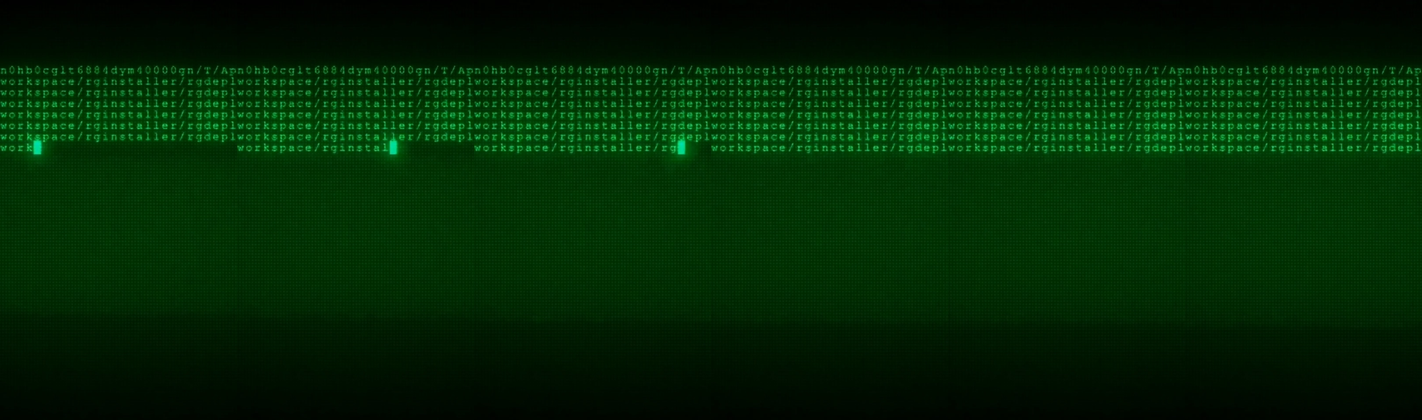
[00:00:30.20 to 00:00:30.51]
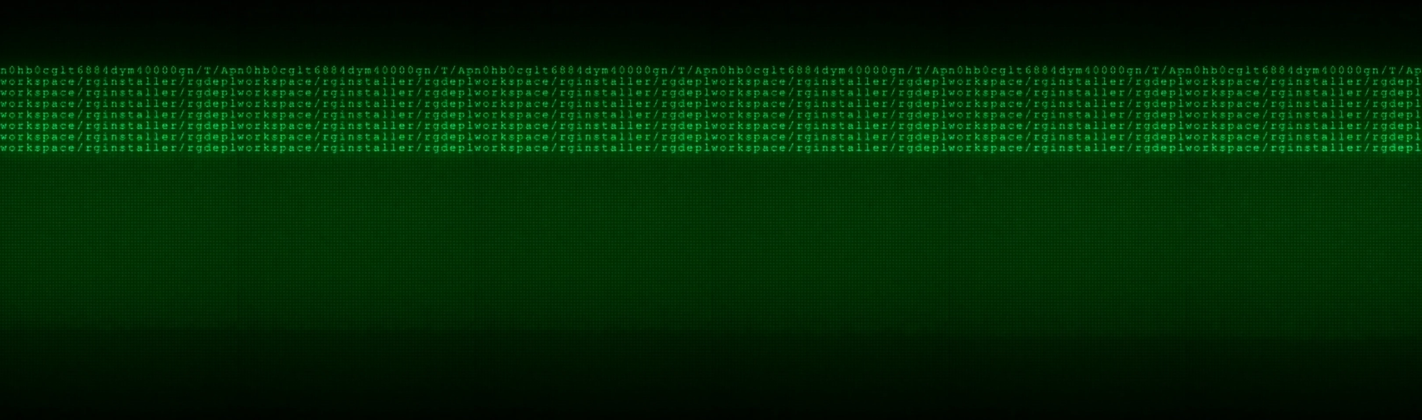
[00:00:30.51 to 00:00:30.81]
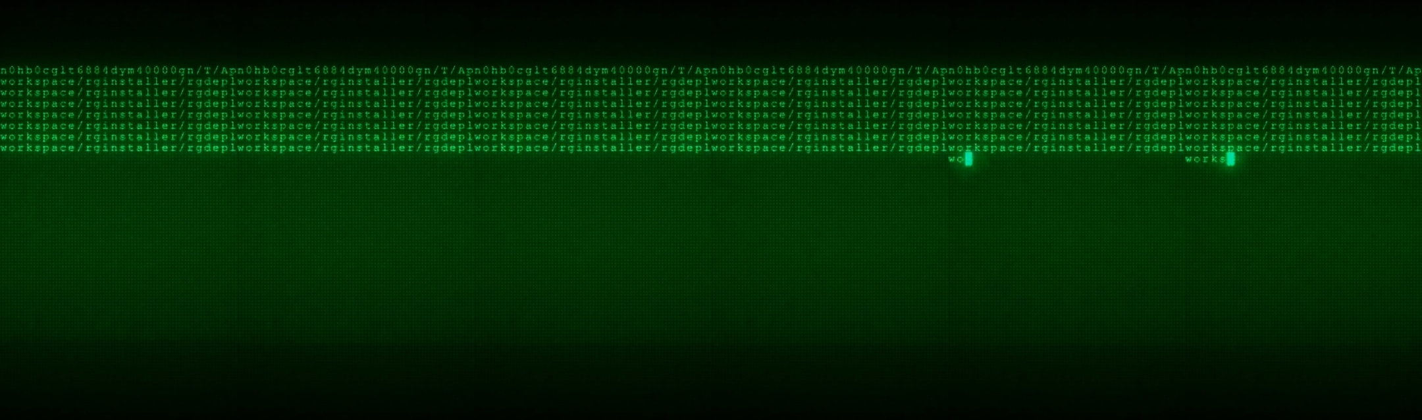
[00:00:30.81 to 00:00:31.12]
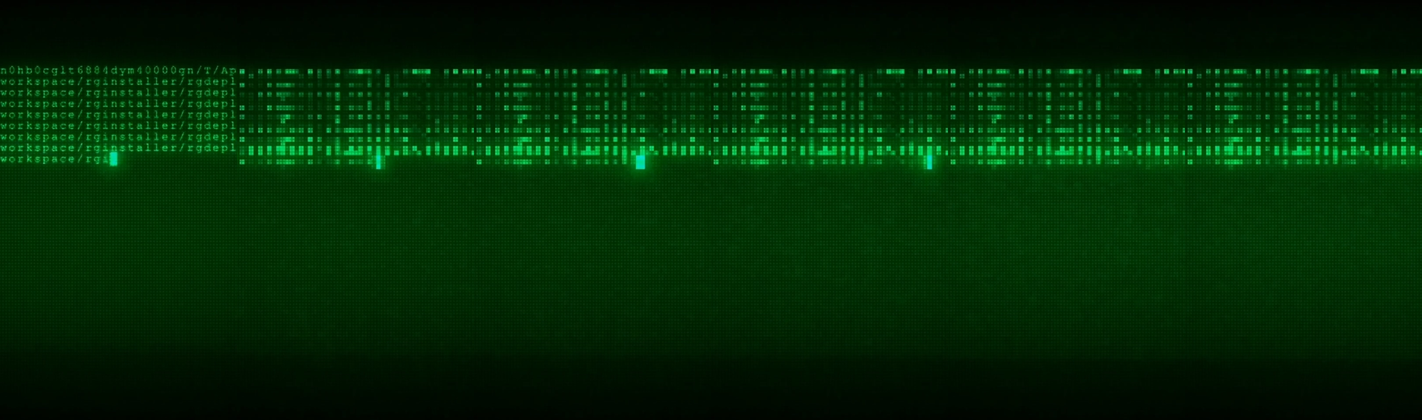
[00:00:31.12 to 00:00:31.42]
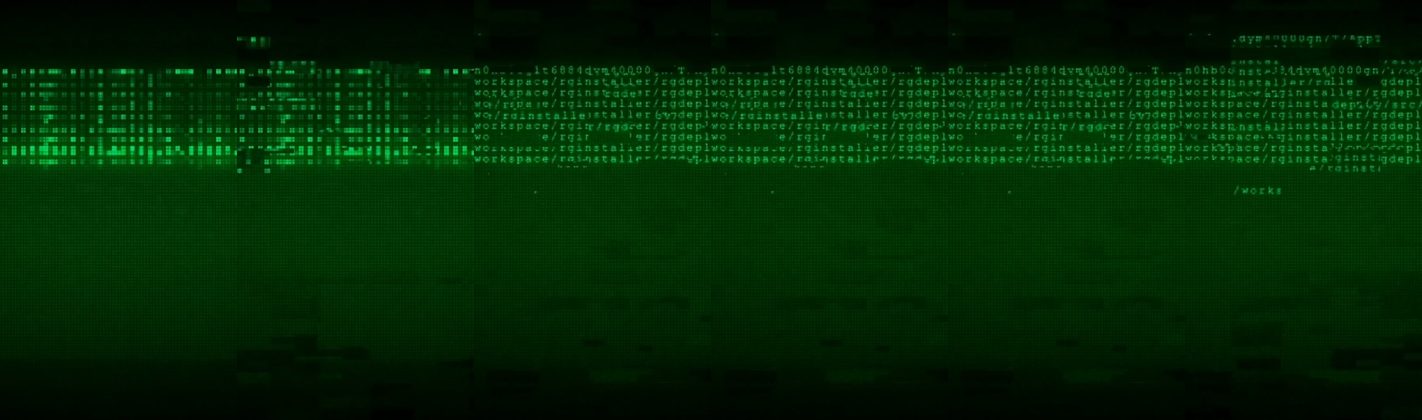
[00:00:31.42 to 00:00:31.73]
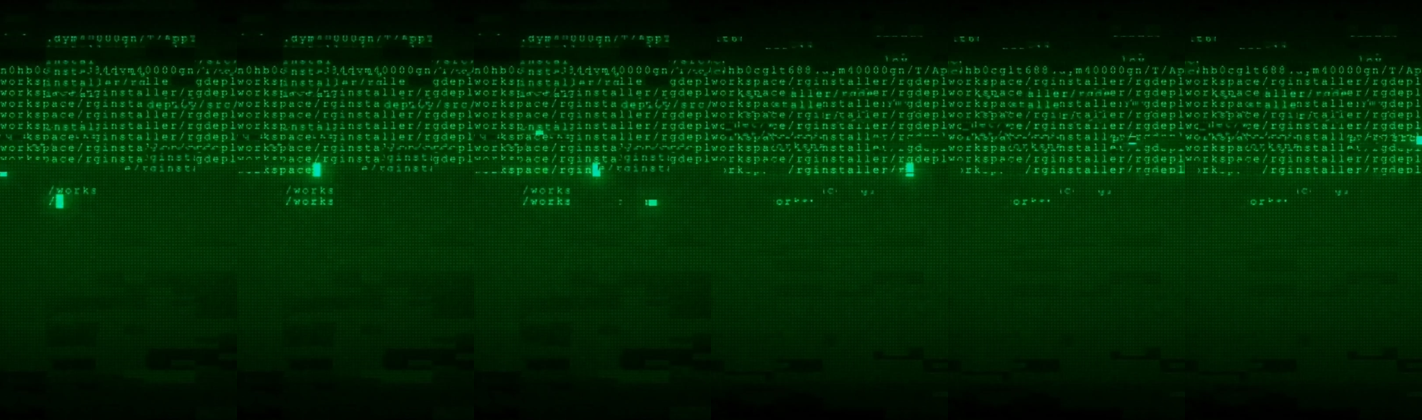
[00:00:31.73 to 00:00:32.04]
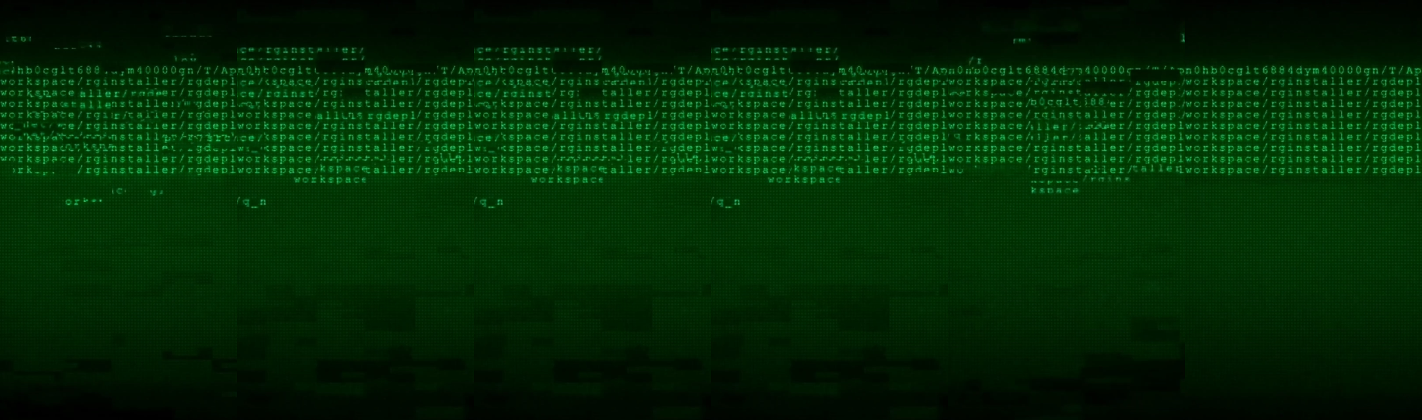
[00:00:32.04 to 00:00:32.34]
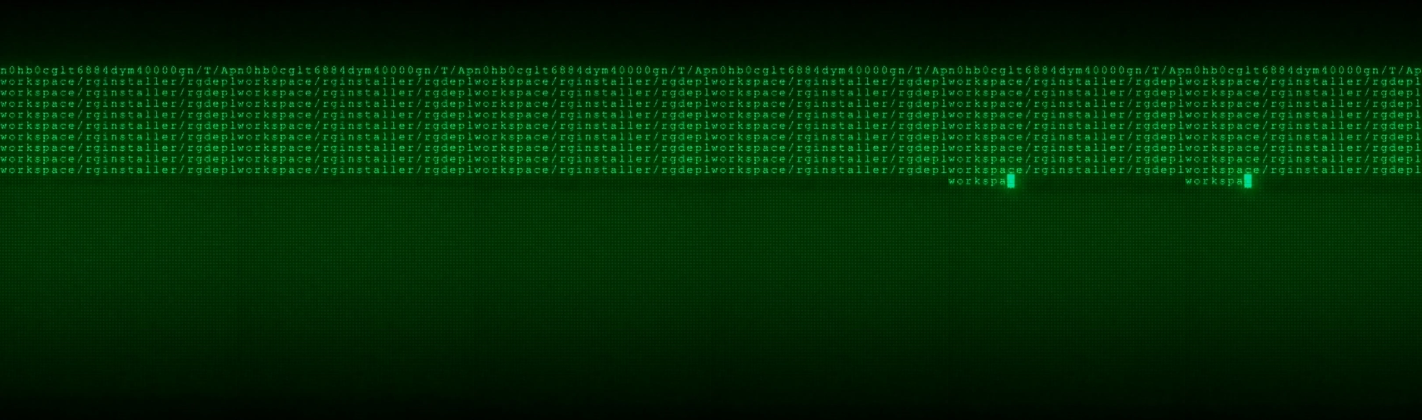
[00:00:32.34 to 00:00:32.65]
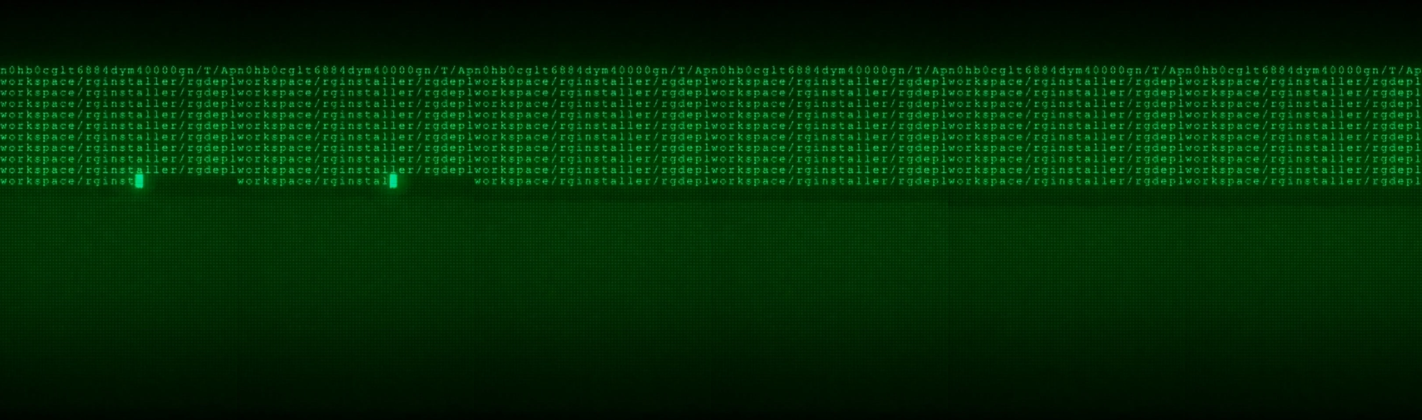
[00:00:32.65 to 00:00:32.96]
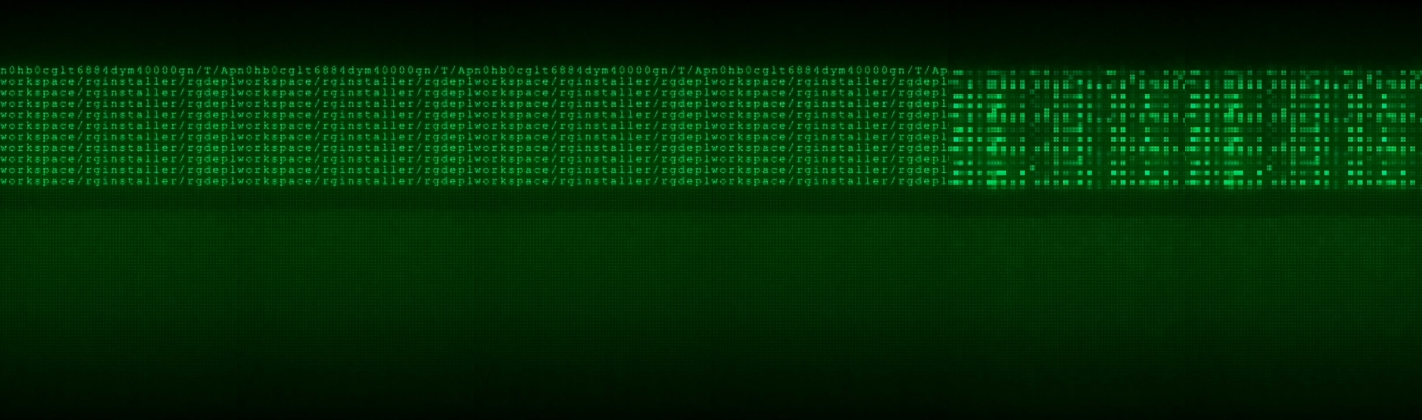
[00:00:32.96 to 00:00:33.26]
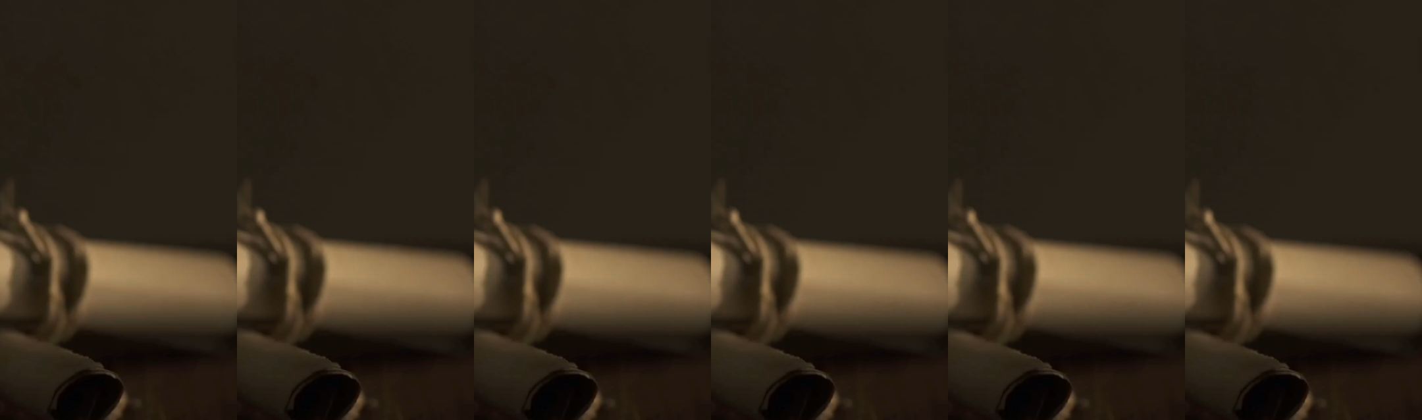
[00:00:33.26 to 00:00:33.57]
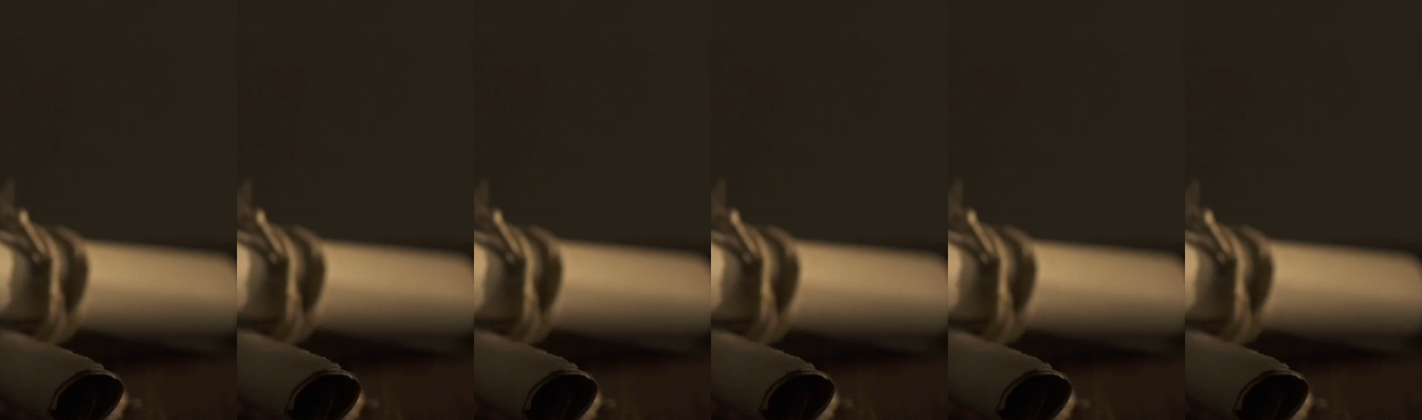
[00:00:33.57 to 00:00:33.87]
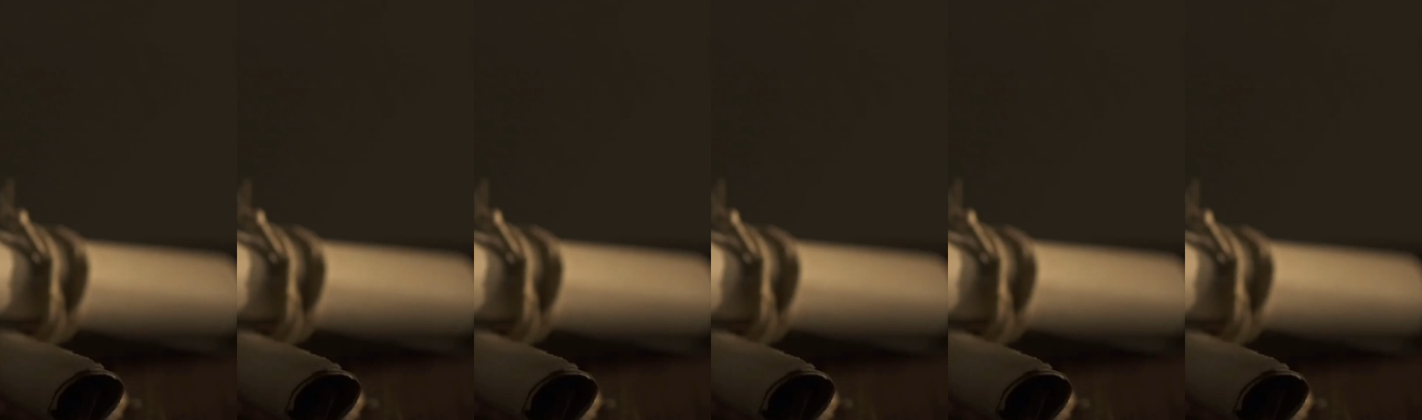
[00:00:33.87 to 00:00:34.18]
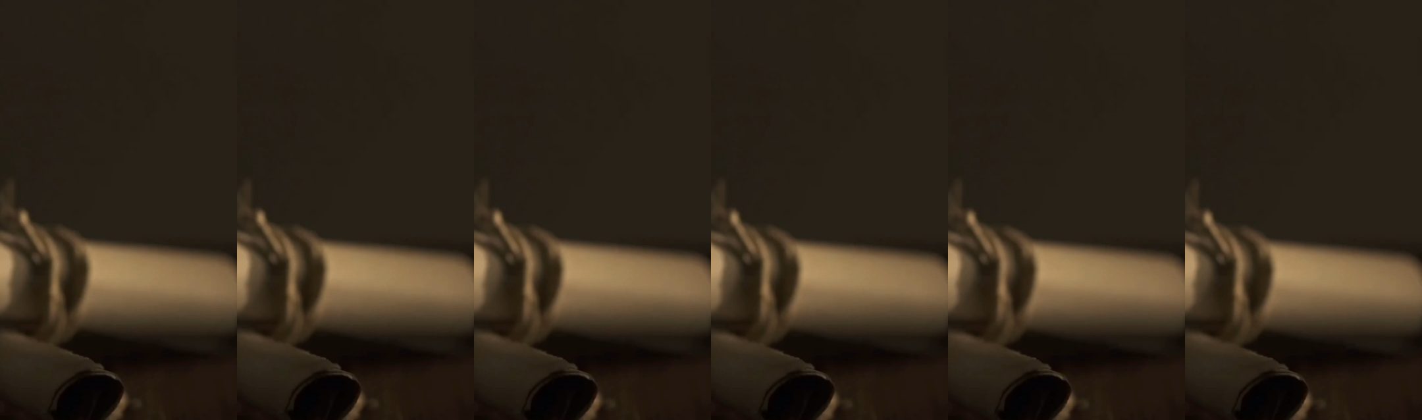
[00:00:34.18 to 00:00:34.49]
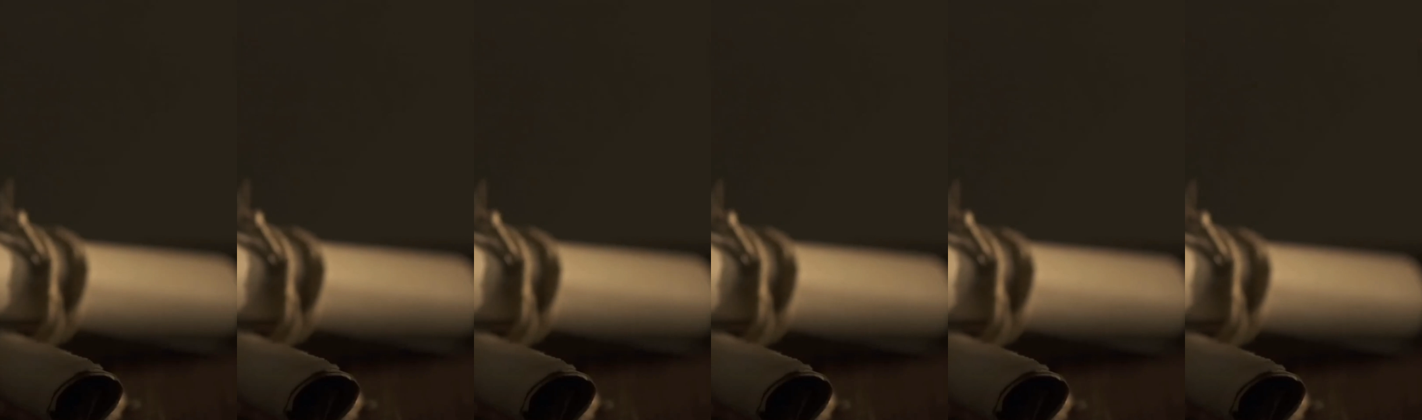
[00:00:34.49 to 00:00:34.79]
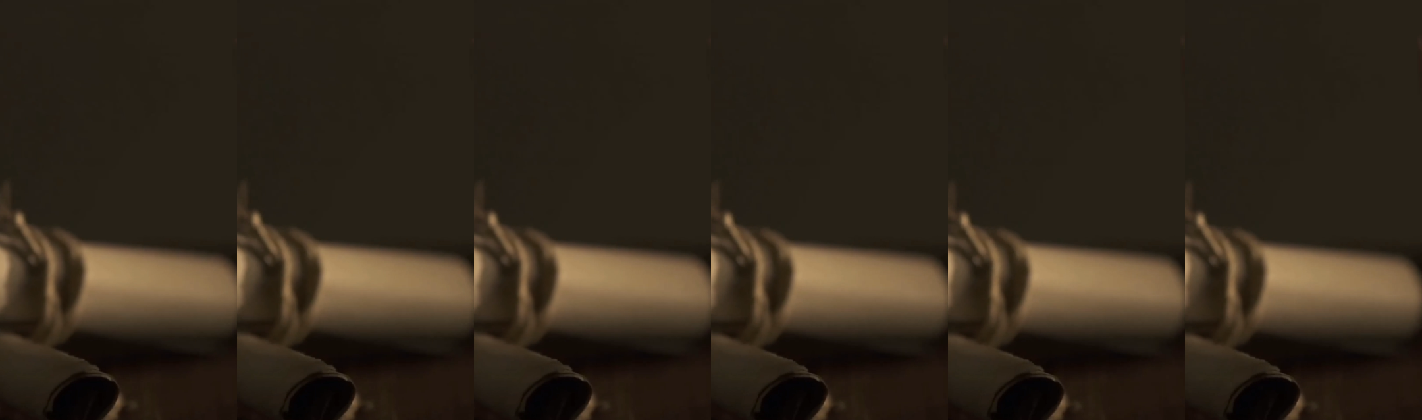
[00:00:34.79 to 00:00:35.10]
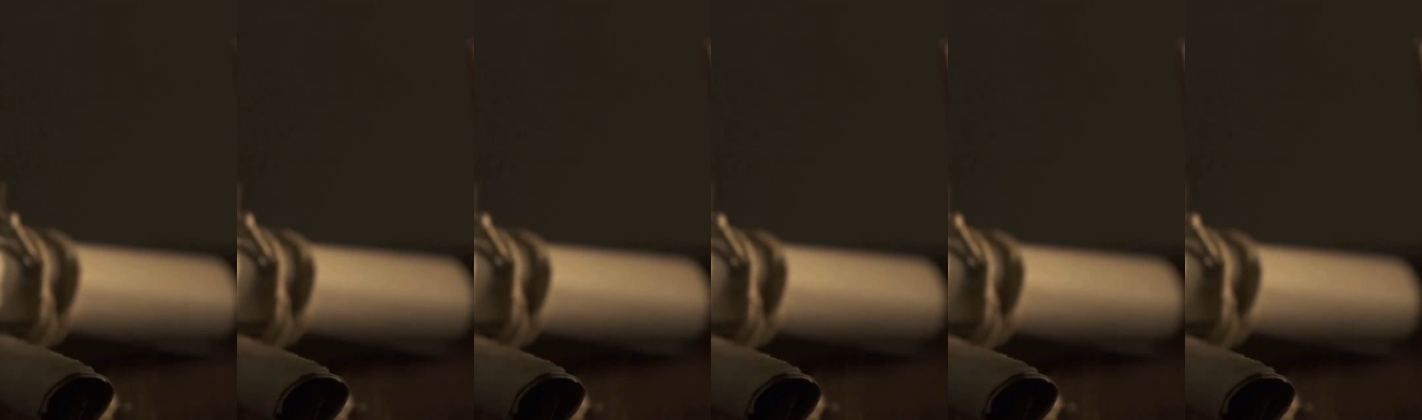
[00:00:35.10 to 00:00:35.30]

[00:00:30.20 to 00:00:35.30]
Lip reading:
(no speaker visible)